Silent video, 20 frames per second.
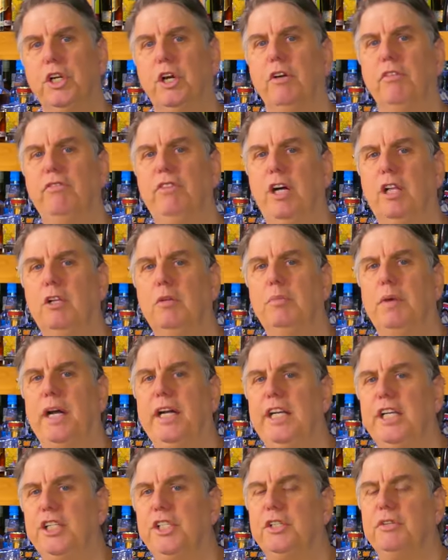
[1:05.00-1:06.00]
are followed by
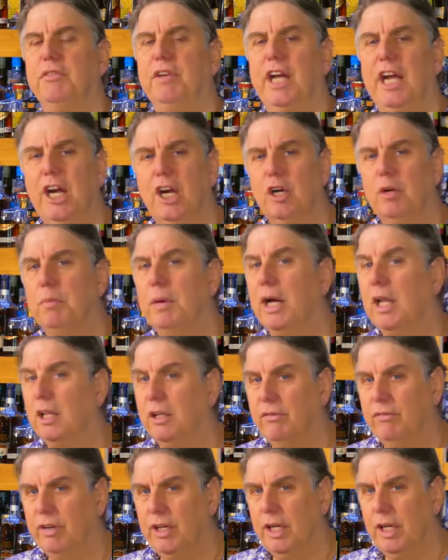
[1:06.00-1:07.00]
hints of caramel and
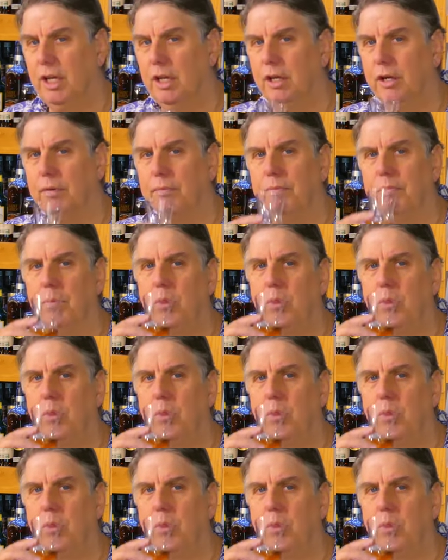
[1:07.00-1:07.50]
vanilla.